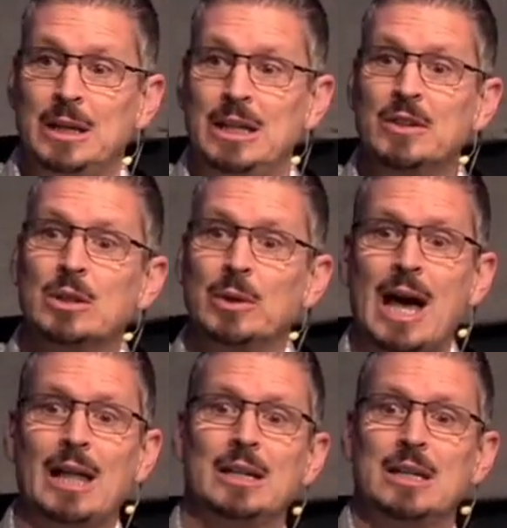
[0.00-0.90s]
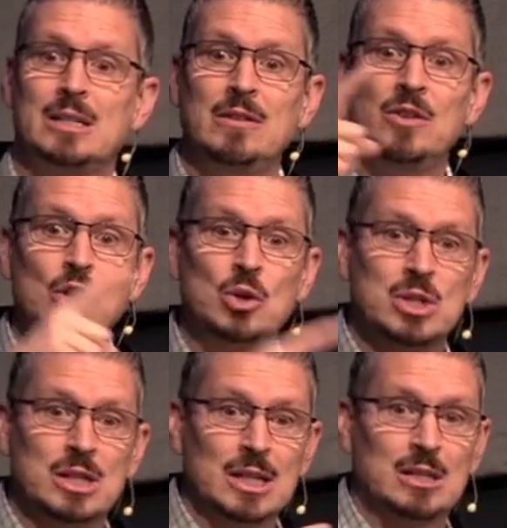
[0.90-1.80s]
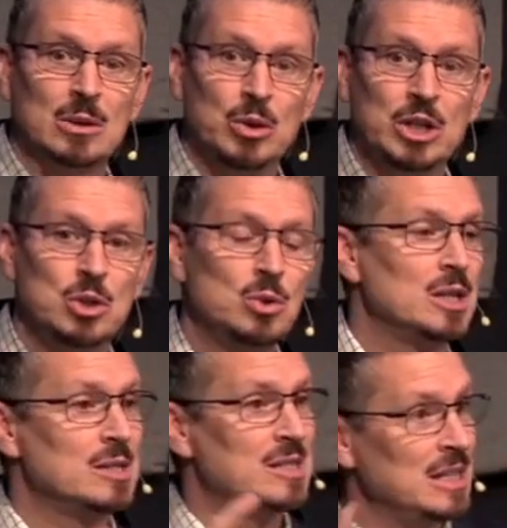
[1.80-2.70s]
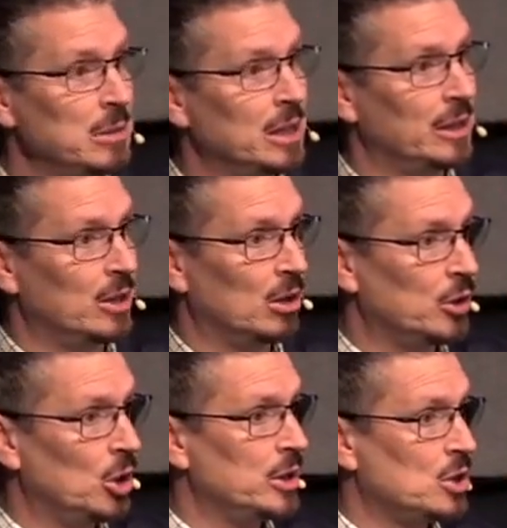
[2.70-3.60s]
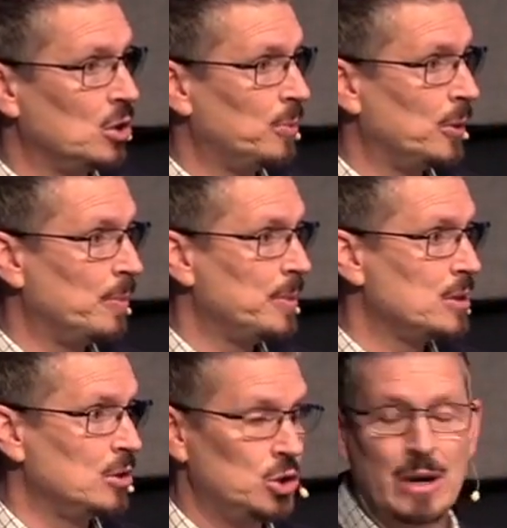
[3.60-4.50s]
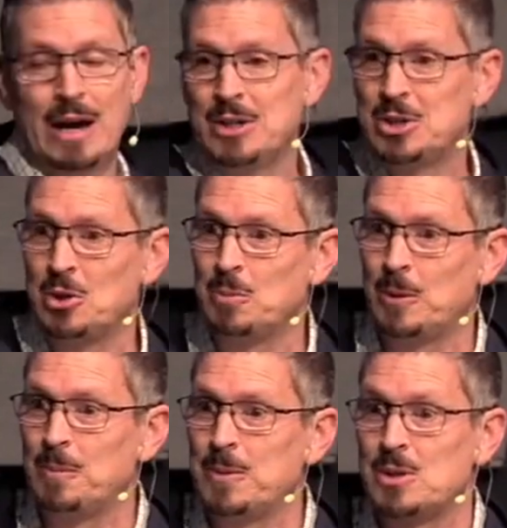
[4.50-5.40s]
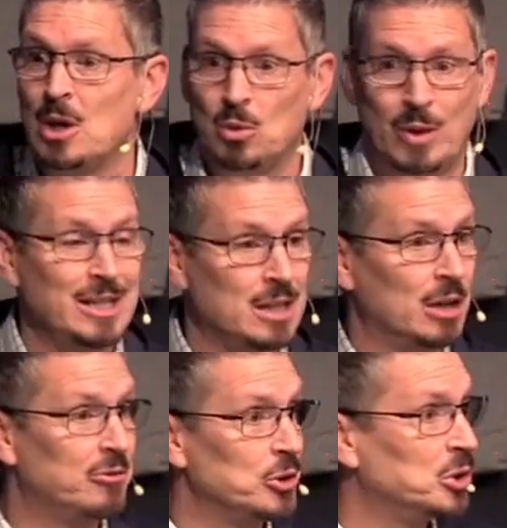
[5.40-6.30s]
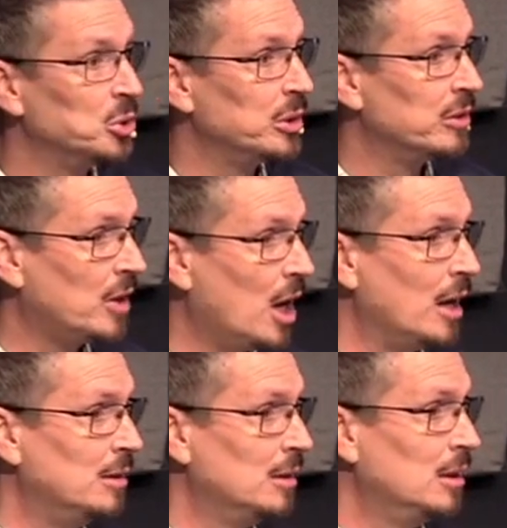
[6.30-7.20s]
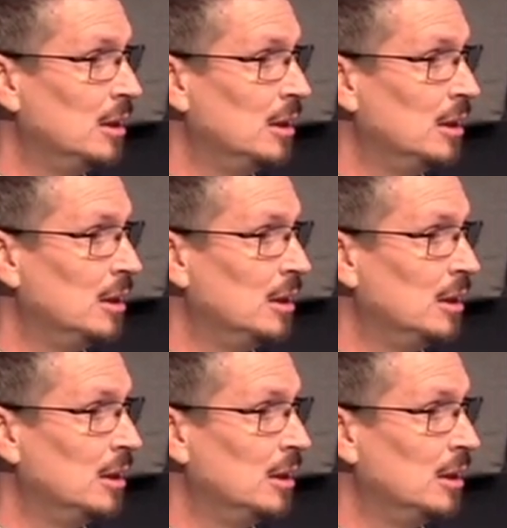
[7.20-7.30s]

but even the reality is even those things that we do that seemingly are of no eternal purpose do have eternal purpose when done for the glory of God